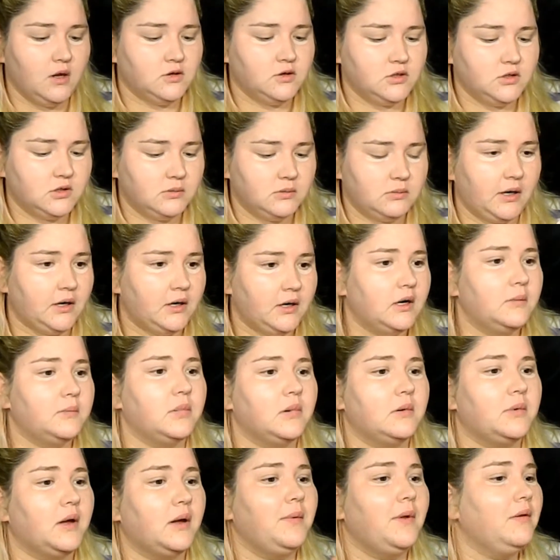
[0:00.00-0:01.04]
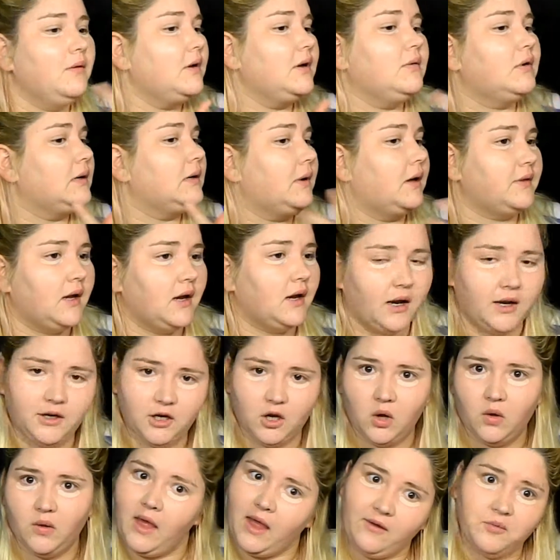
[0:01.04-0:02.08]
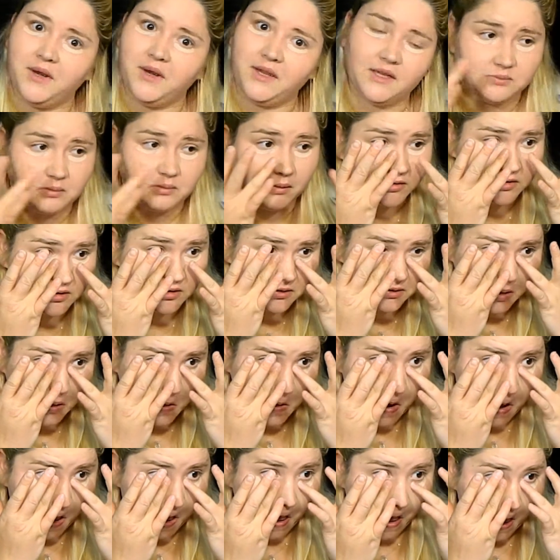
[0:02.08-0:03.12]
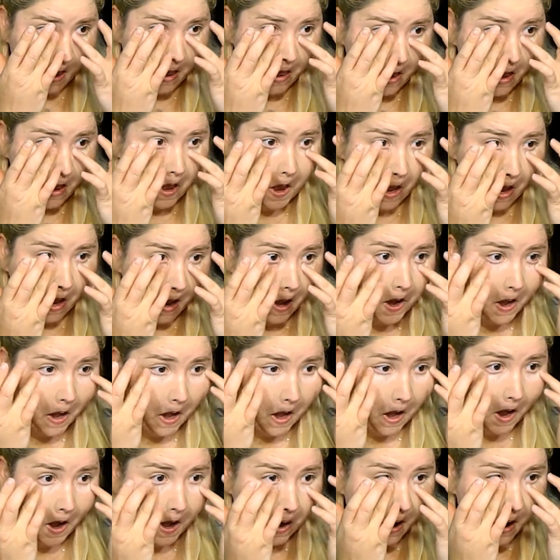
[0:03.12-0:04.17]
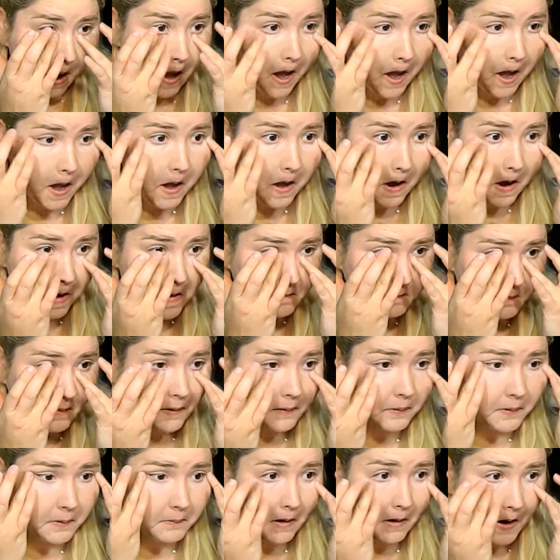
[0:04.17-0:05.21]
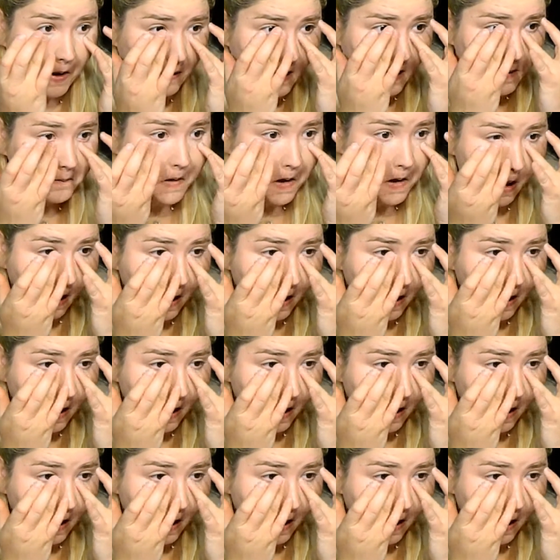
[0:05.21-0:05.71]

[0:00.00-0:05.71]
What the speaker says: Just to brighten it up a little bit. I'm not really worried about that. I know that everybody gets blemishes, so I'm not that bothered by them.